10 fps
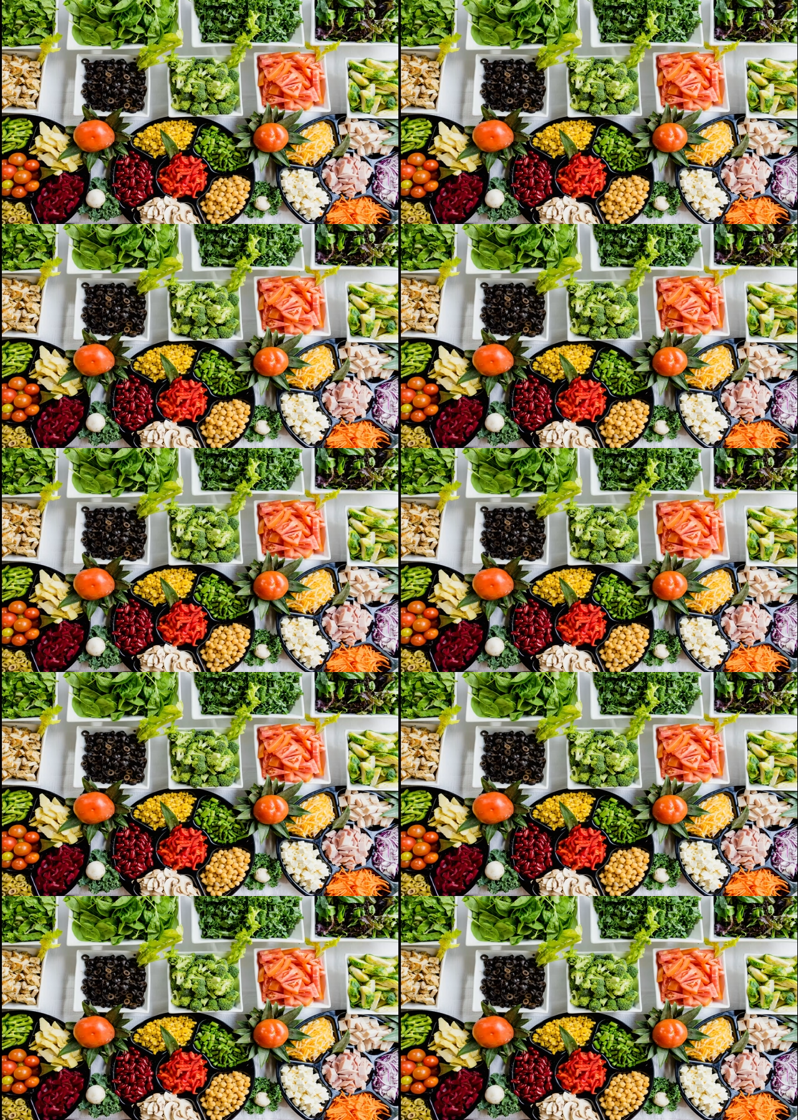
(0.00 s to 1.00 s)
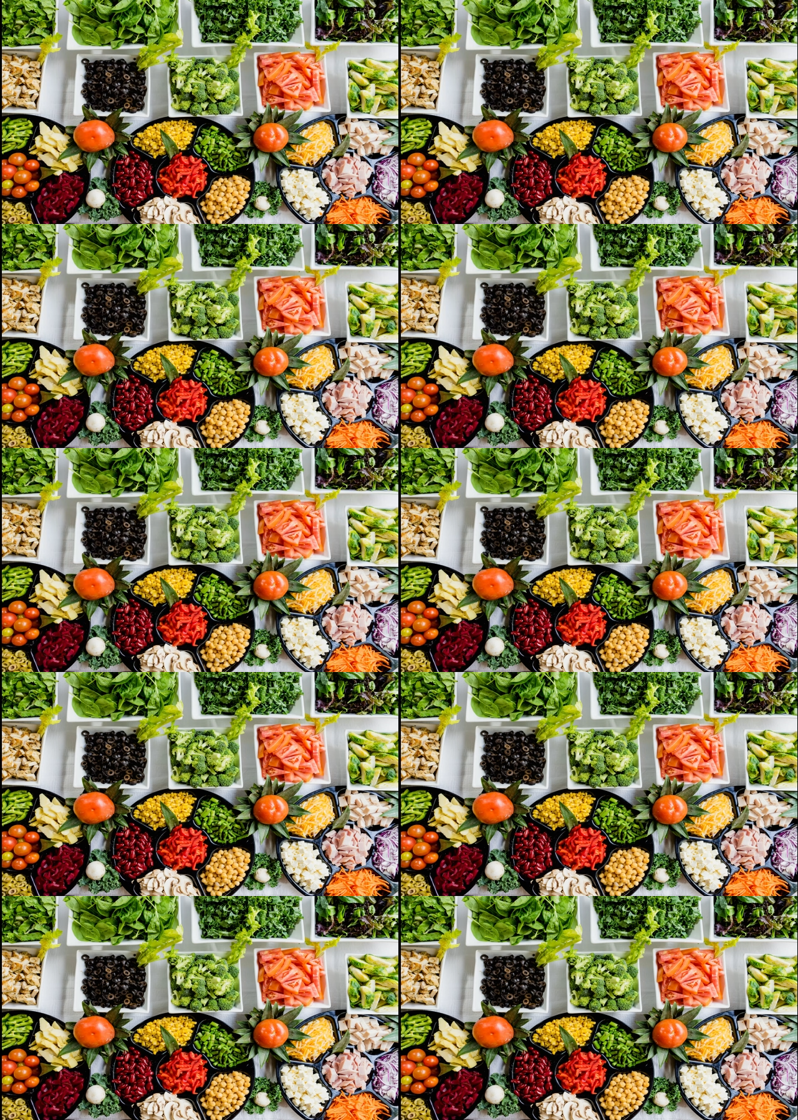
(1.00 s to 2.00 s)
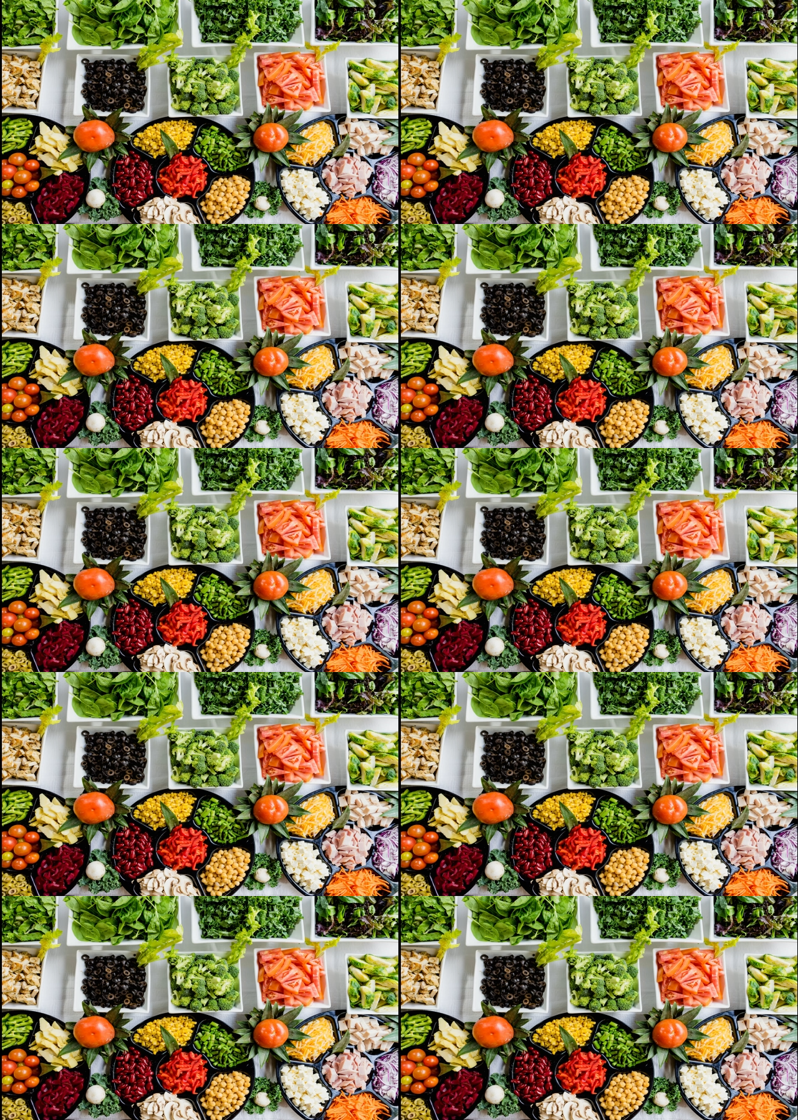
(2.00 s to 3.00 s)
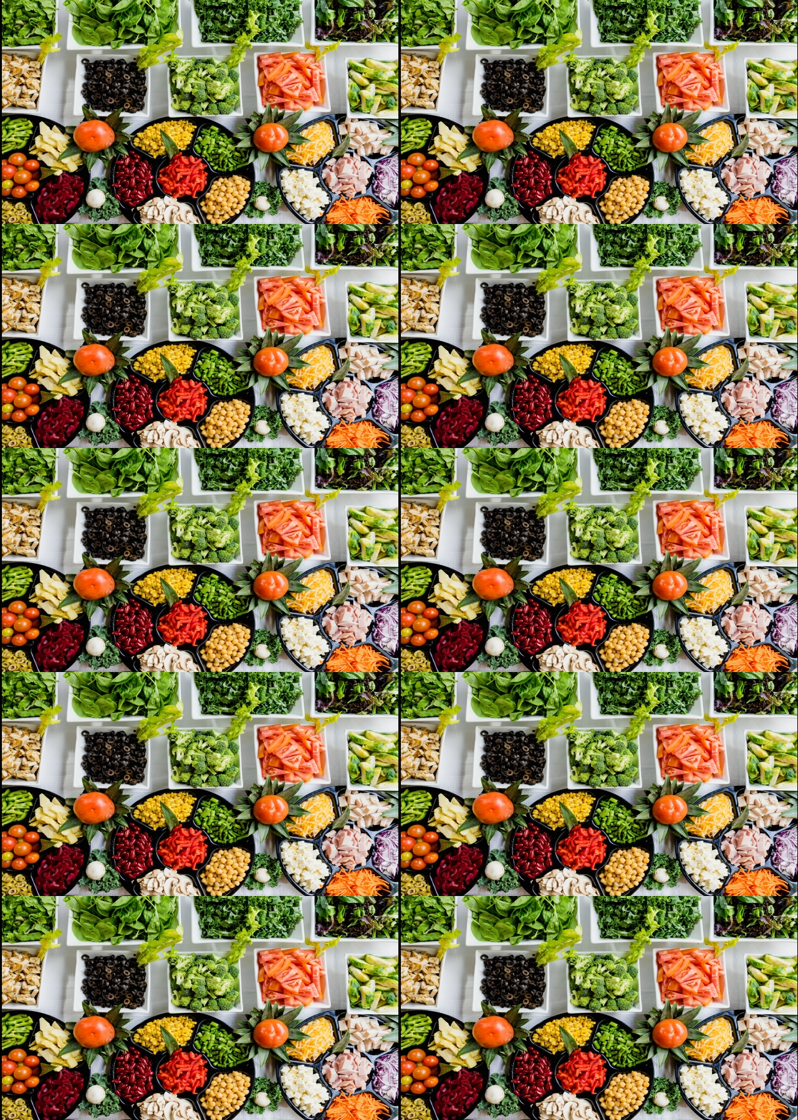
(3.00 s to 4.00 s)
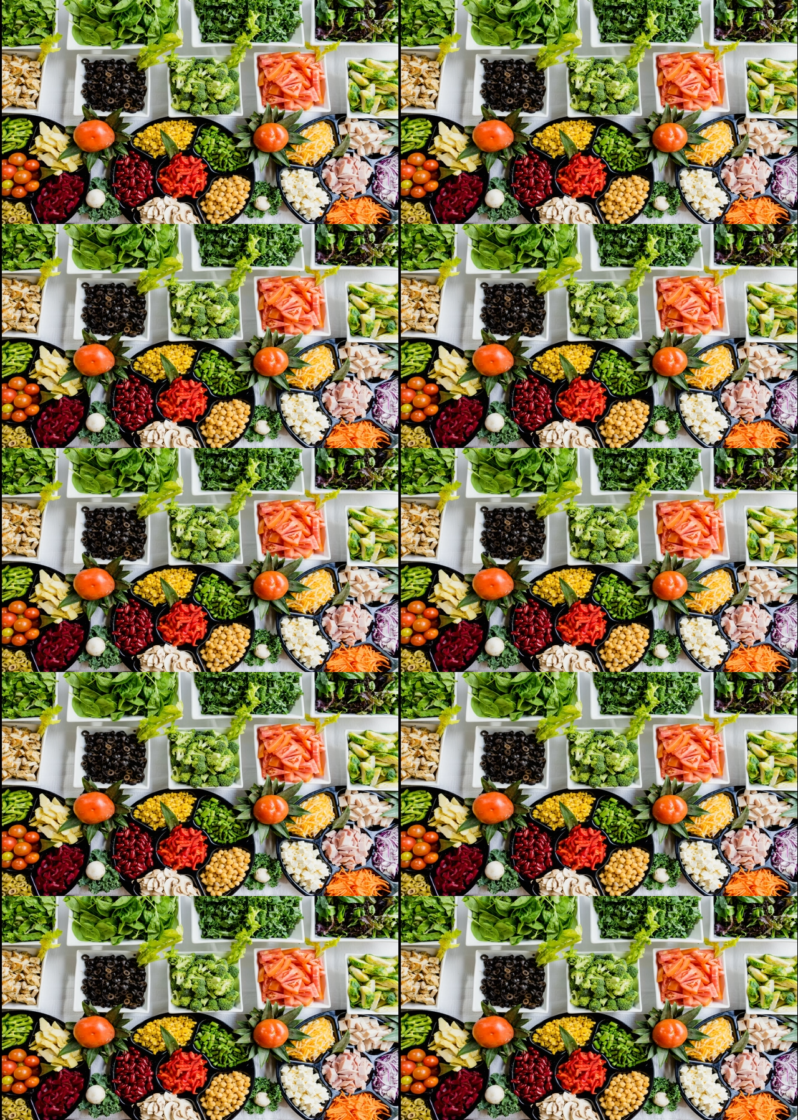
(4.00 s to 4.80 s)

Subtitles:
No face is visible, so there are no lips to read.